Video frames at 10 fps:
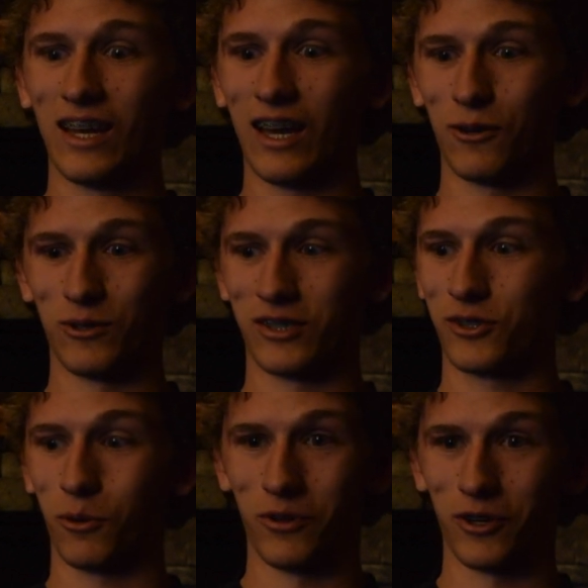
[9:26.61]
I was
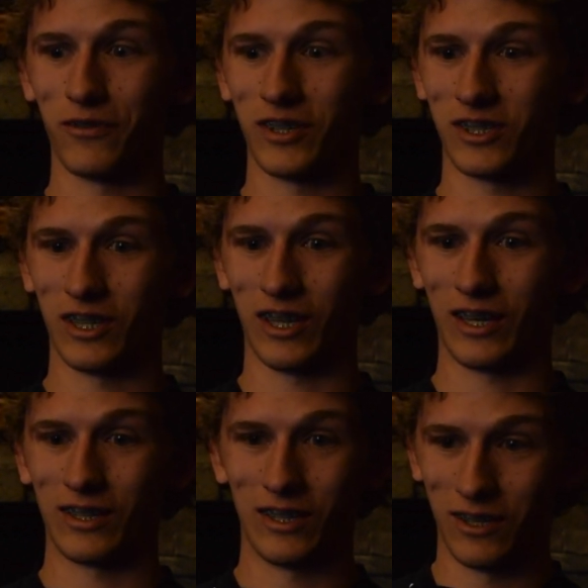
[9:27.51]
so nervous and
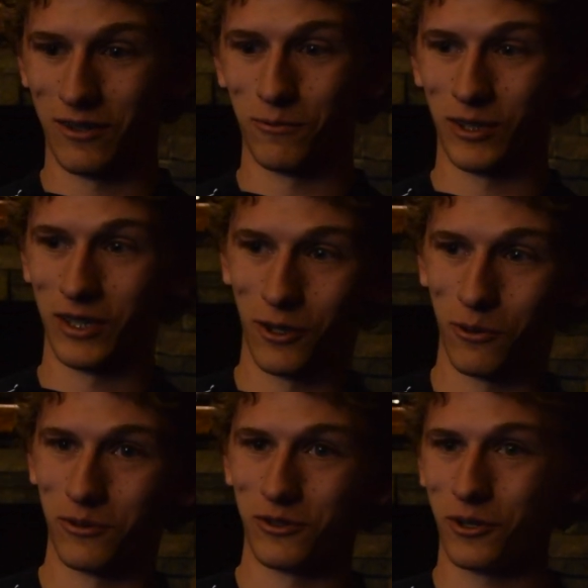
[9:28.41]
like didn't really know
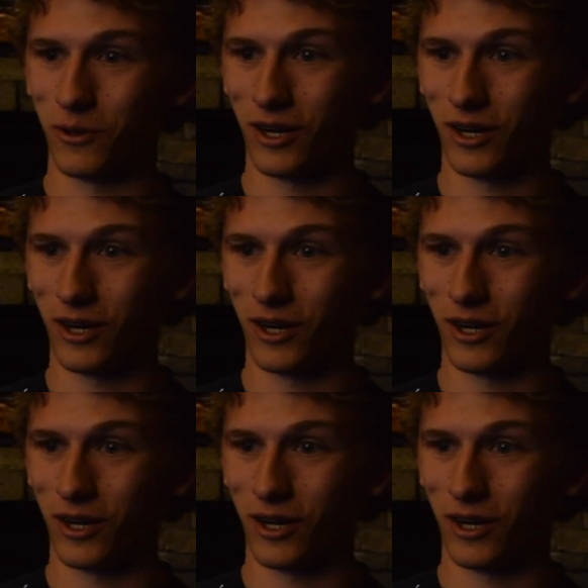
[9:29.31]
what was going